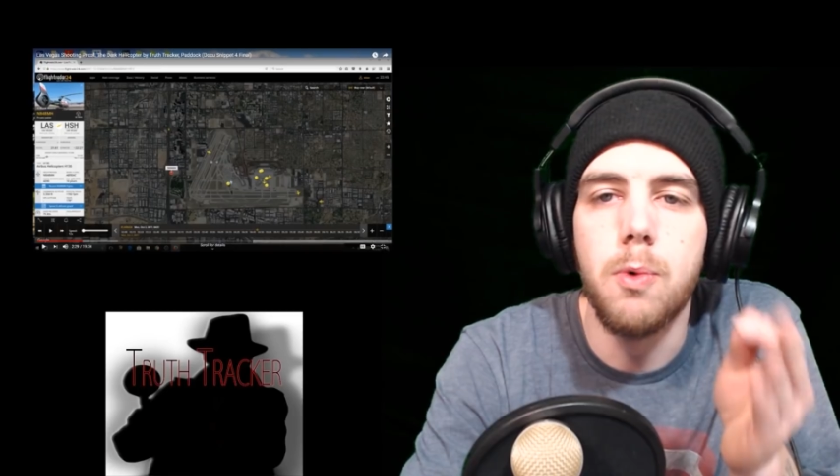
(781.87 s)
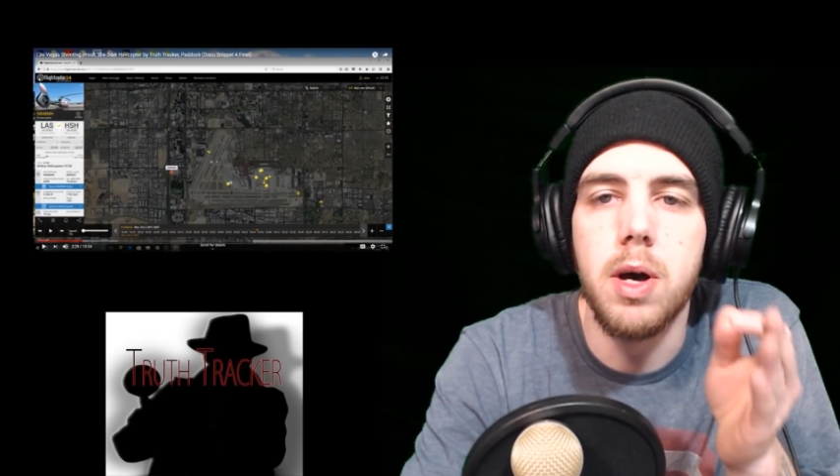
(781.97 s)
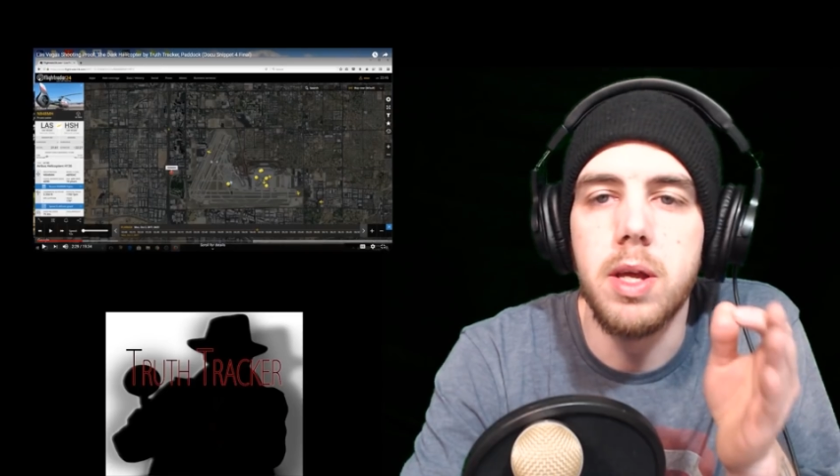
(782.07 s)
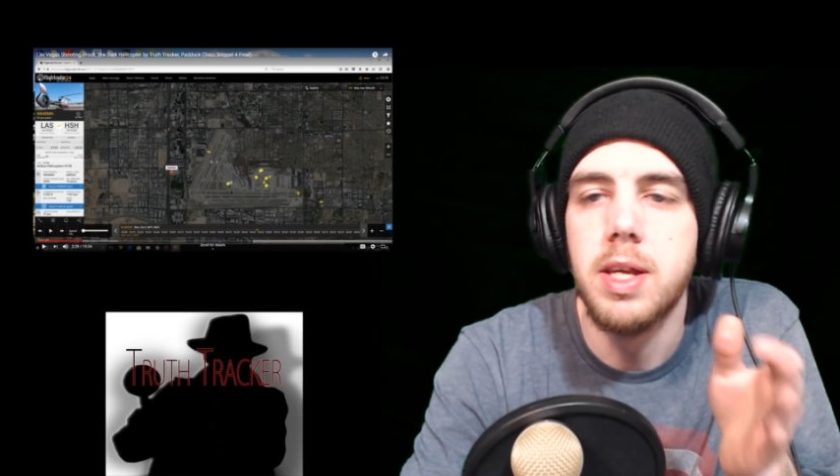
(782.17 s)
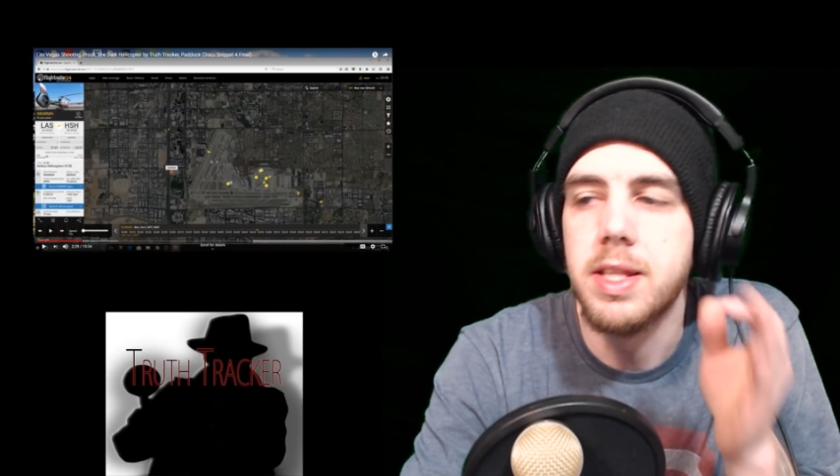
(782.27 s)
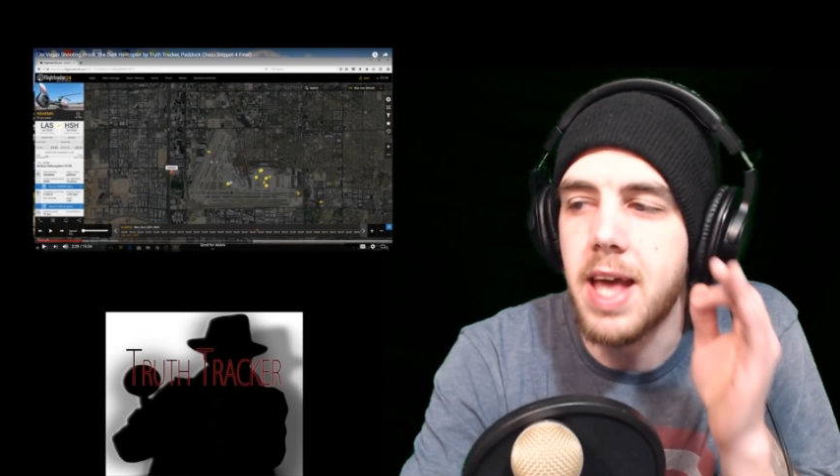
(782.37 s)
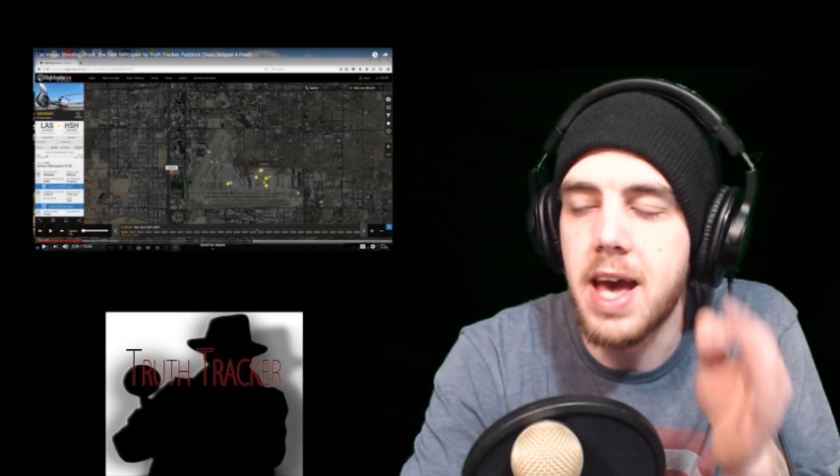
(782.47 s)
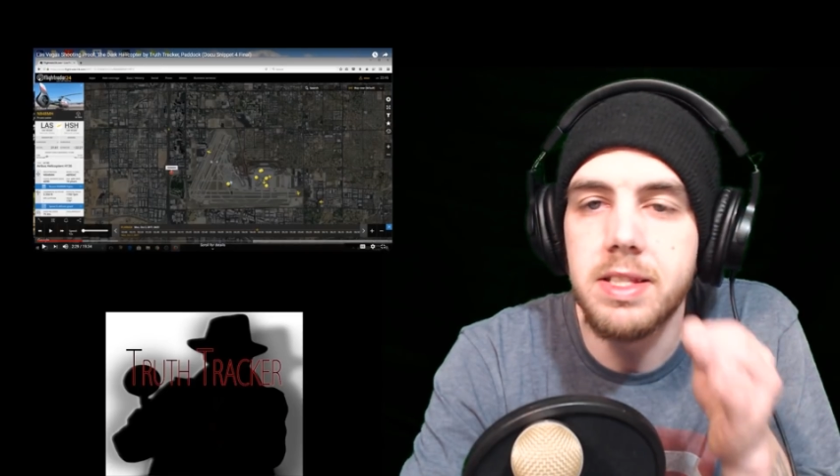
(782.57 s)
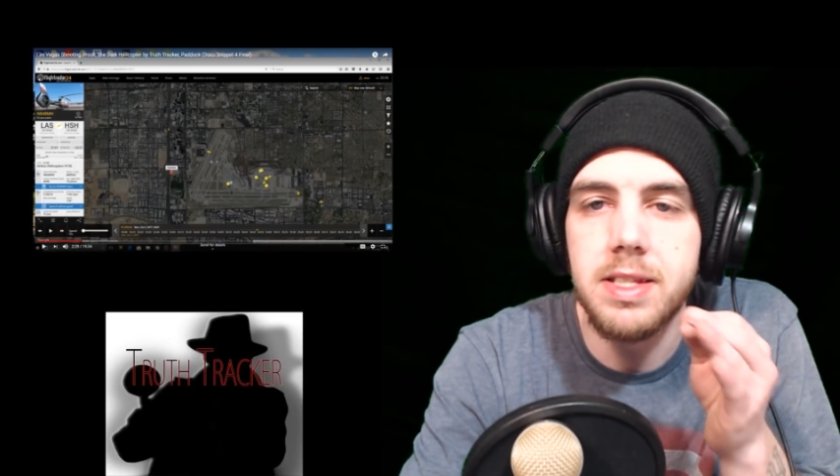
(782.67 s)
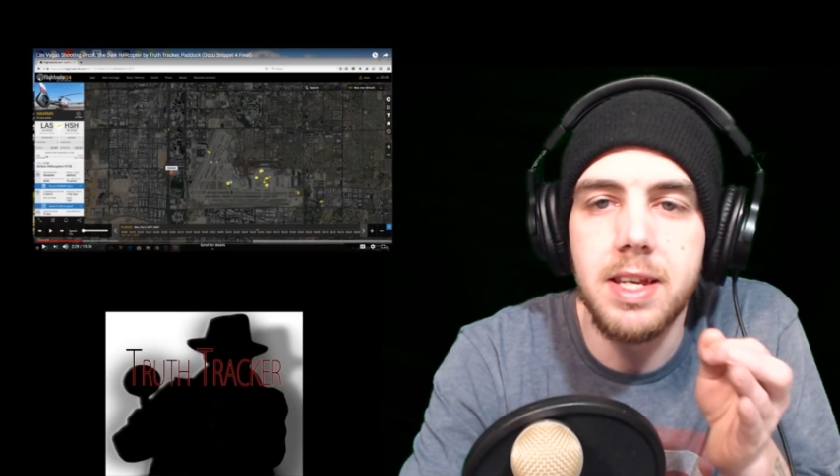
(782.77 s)
What?
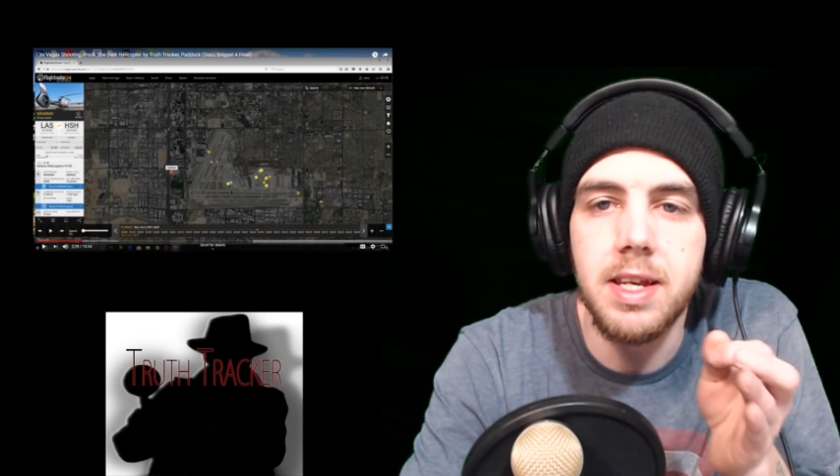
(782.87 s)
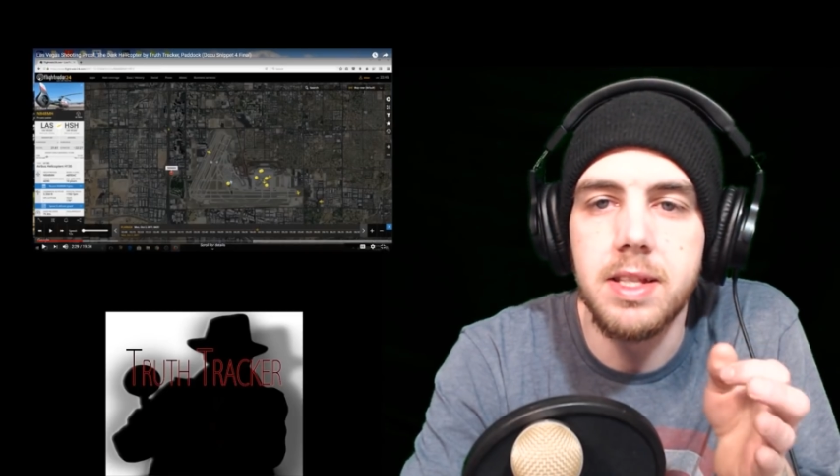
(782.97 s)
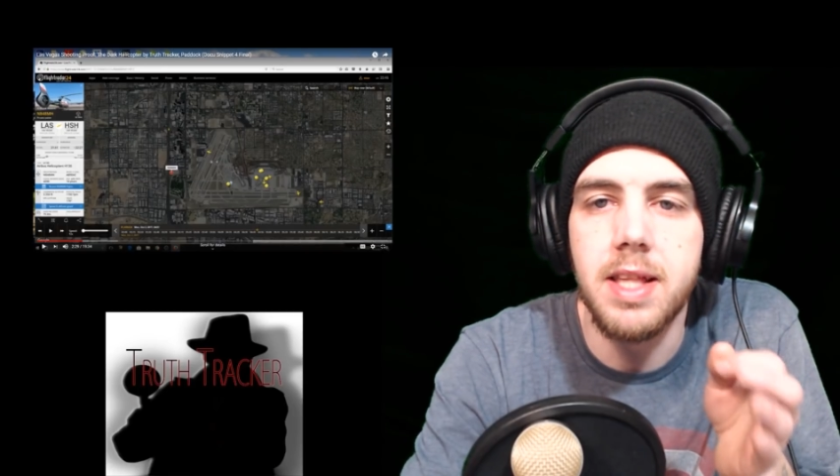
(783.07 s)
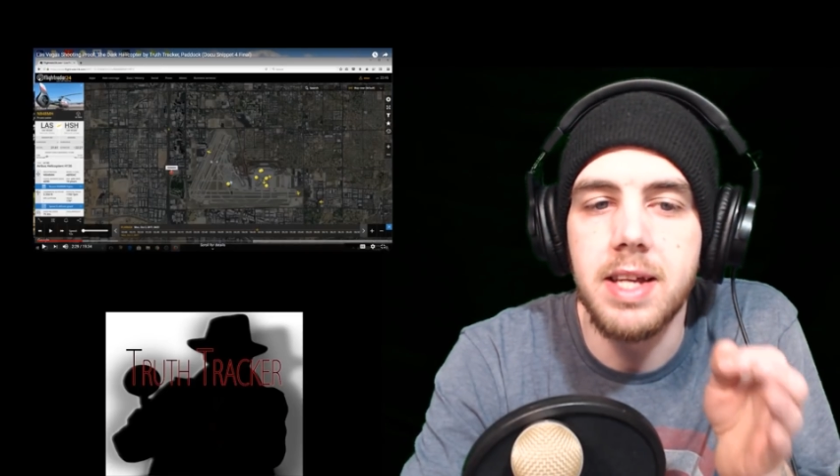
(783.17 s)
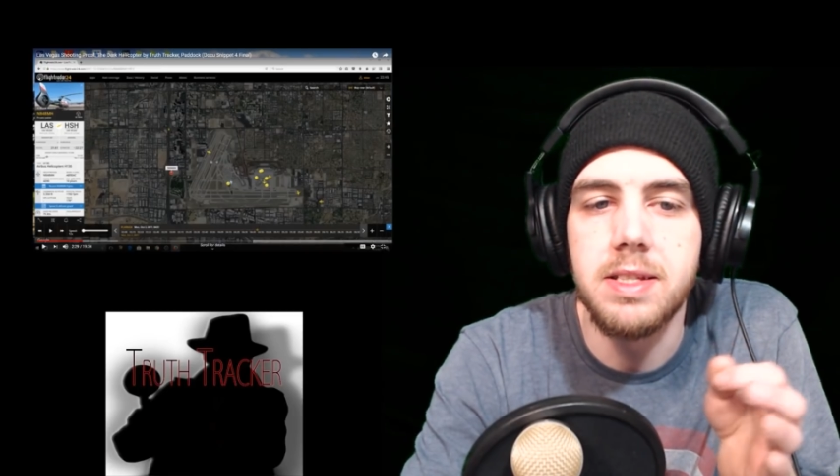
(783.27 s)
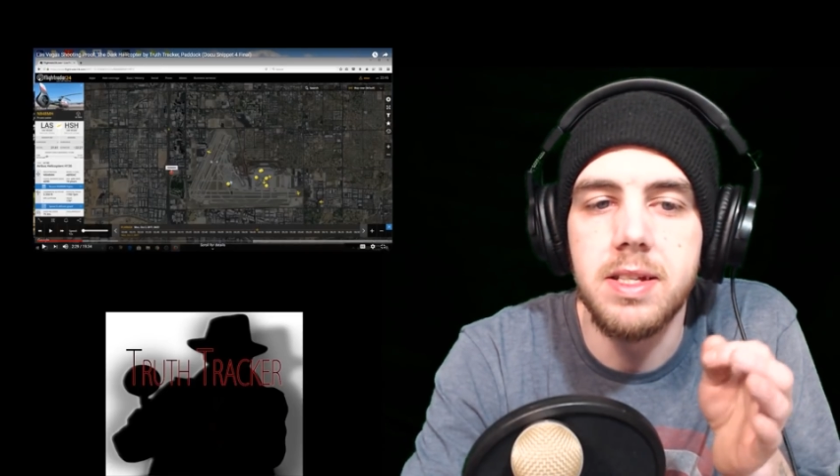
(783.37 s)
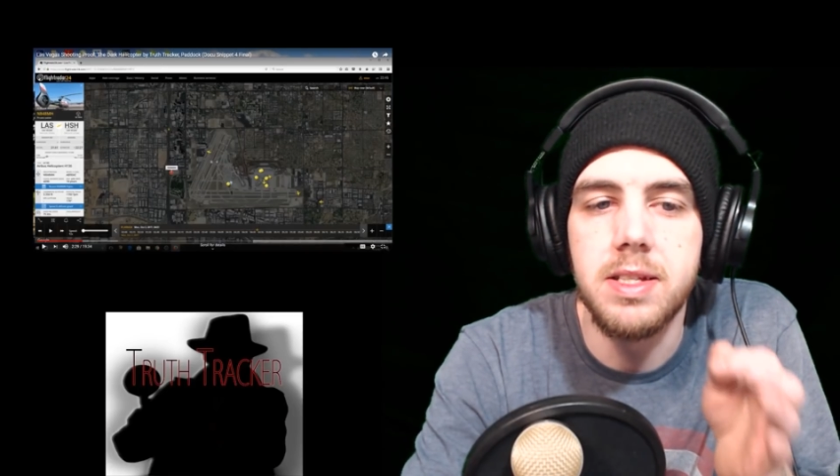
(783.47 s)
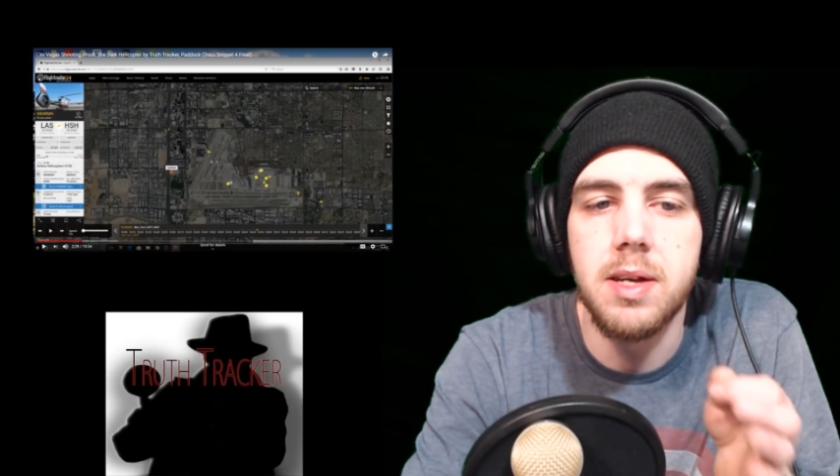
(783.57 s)
That's the